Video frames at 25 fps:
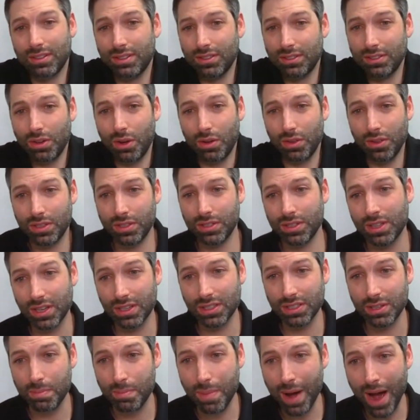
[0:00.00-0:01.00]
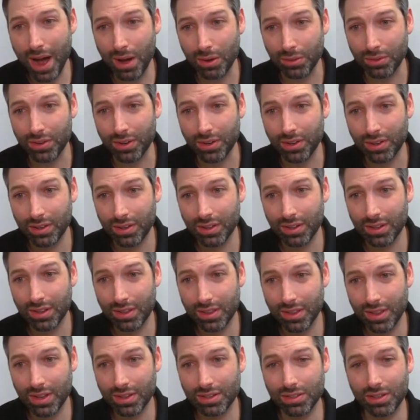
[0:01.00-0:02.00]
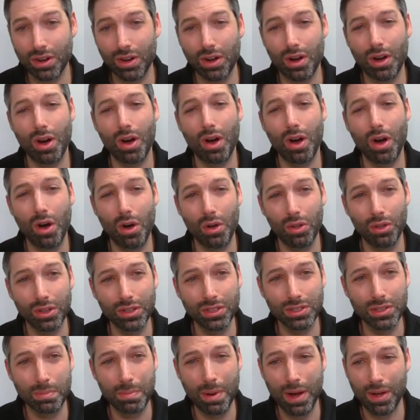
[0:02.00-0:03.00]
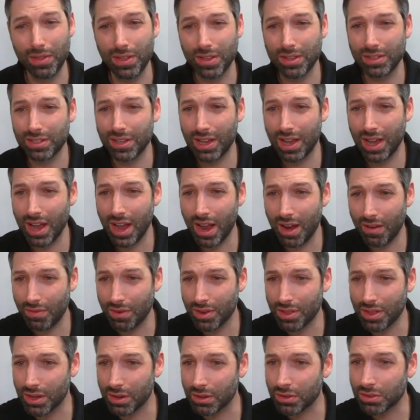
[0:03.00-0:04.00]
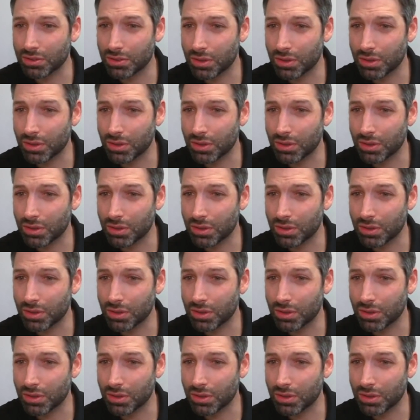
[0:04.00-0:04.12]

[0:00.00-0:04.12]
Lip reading: It's all this thing's about. That's all it's about. That's everything.